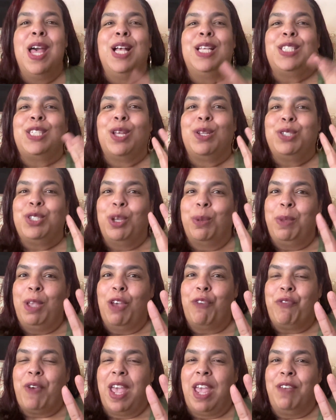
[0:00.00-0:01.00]
So do me a
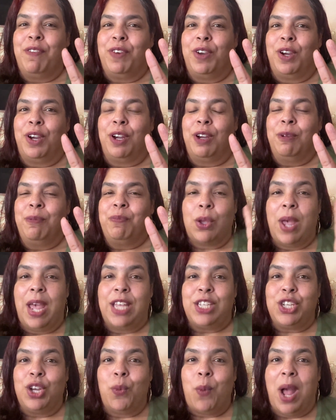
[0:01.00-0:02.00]
favor,
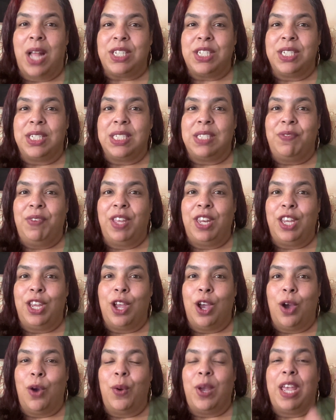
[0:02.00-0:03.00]
as you're watching this video,